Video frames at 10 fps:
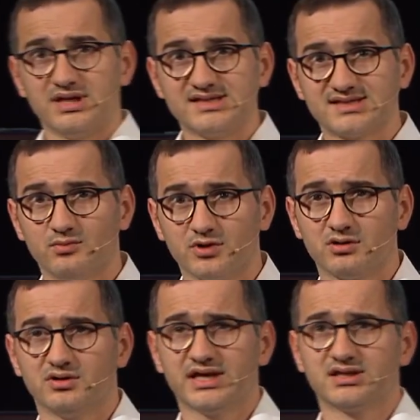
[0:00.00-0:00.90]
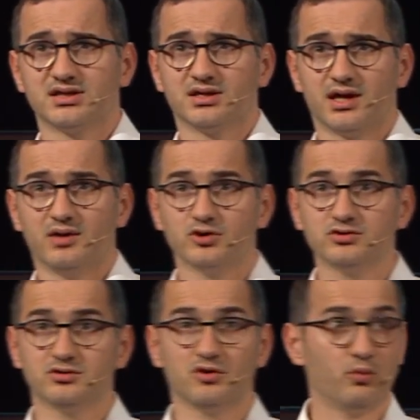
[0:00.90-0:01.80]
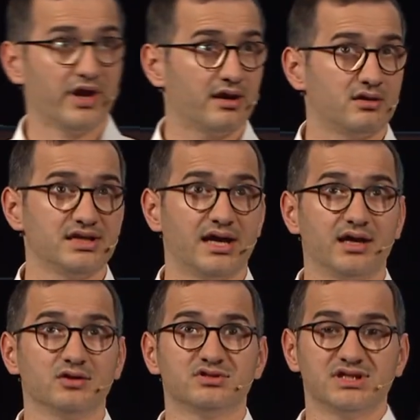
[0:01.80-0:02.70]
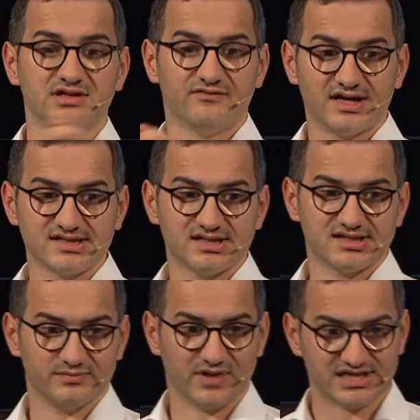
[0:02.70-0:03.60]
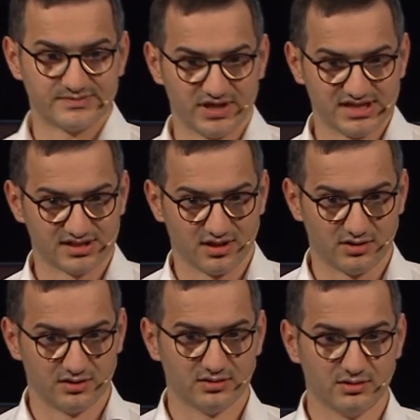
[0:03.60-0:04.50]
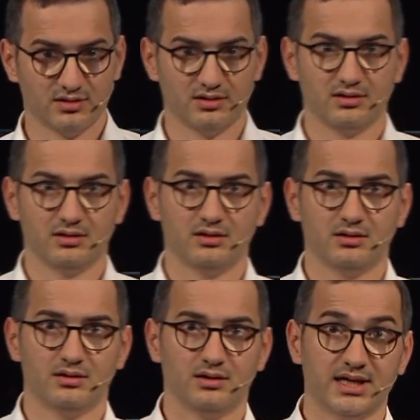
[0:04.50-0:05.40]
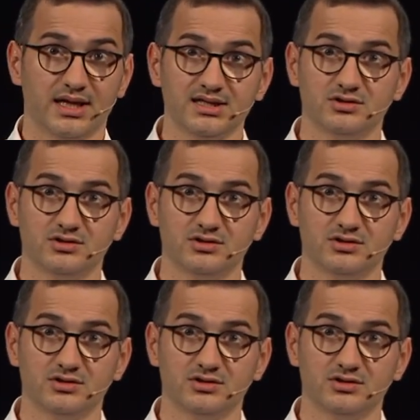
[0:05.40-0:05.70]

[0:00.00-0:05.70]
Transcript: is someone connecting. I want to know where the IoT devices in my space are. And I